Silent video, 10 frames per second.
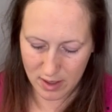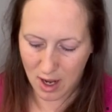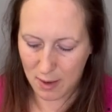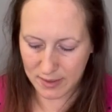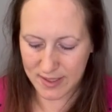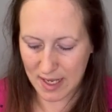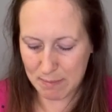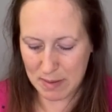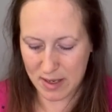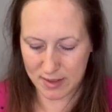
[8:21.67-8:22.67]
would say
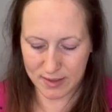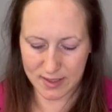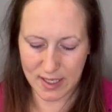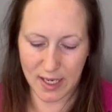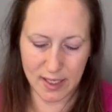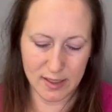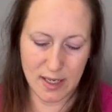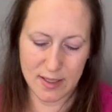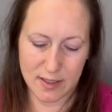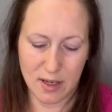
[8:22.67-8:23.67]
Bernstein
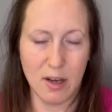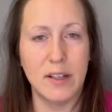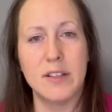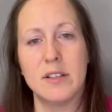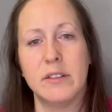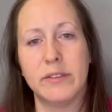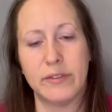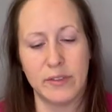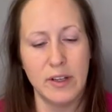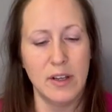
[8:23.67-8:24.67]
is kind of,
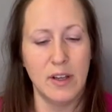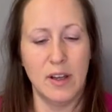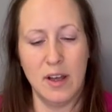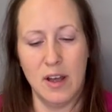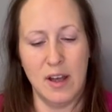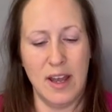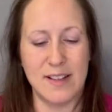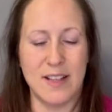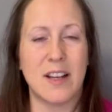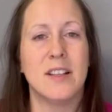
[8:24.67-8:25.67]

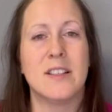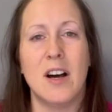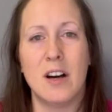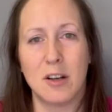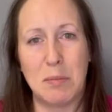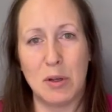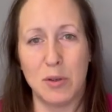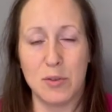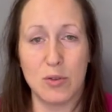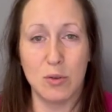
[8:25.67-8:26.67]
it's like a dark
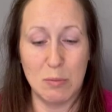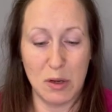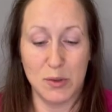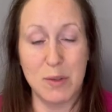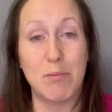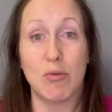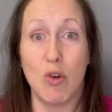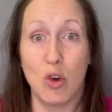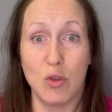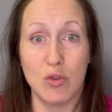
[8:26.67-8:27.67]
blonde, almost a
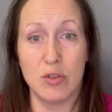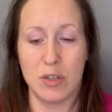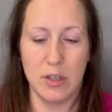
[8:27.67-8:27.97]
blonde.